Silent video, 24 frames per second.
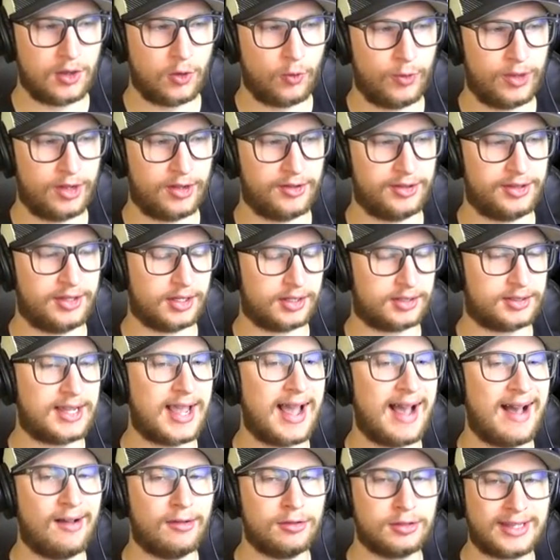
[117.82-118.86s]
will the
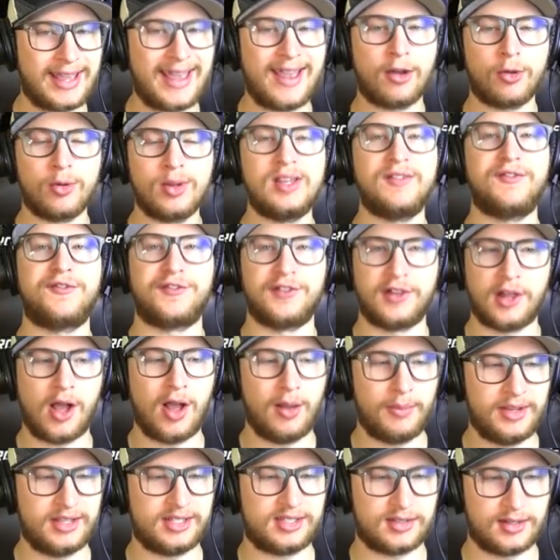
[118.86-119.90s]
Calgary
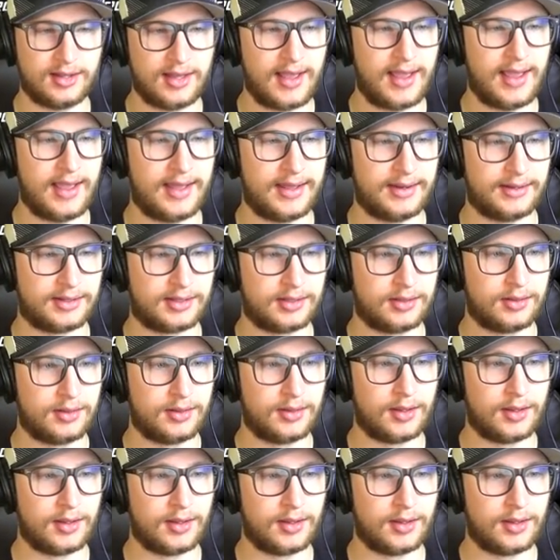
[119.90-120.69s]
Flames land?